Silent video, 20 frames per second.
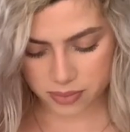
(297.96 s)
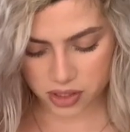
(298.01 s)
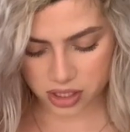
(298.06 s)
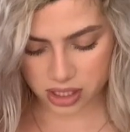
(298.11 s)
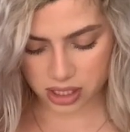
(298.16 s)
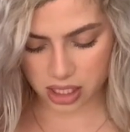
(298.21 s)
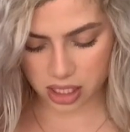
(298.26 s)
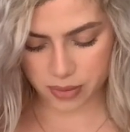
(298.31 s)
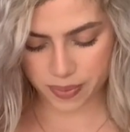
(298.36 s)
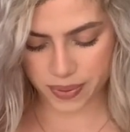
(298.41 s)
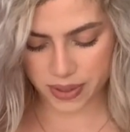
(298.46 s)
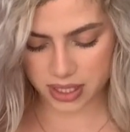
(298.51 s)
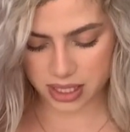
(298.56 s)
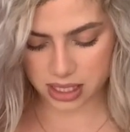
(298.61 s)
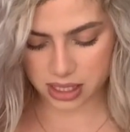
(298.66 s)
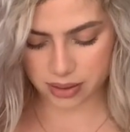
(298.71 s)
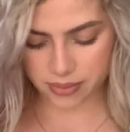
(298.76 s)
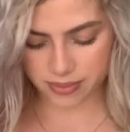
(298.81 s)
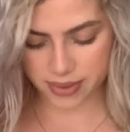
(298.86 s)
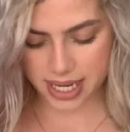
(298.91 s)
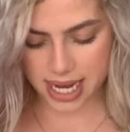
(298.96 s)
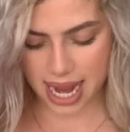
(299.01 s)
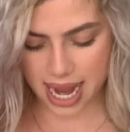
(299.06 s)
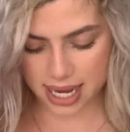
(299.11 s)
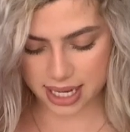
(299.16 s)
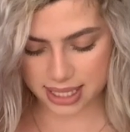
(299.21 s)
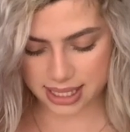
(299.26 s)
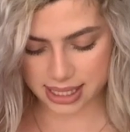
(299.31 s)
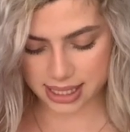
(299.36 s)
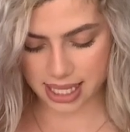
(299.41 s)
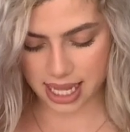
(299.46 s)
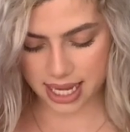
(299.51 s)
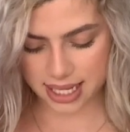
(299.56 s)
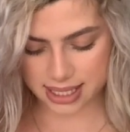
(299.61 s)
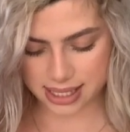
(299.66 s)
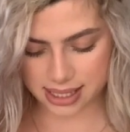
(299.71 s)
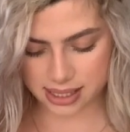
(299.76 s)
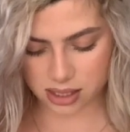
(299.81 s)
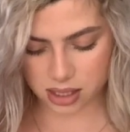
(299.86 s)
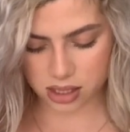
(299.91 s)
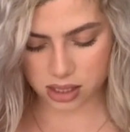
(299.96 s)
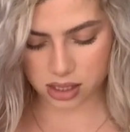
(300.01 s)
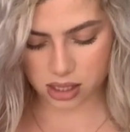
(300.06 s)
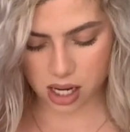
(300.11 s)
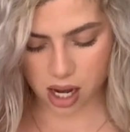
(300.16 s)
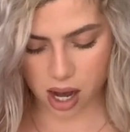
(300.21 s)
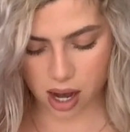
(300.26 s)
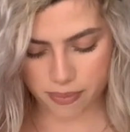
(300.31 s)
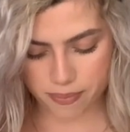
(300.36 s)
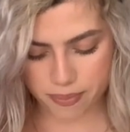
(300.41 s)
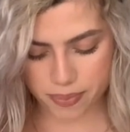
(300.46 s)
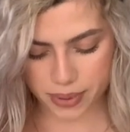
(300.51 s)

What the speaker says: just gonna put some banana slices on top.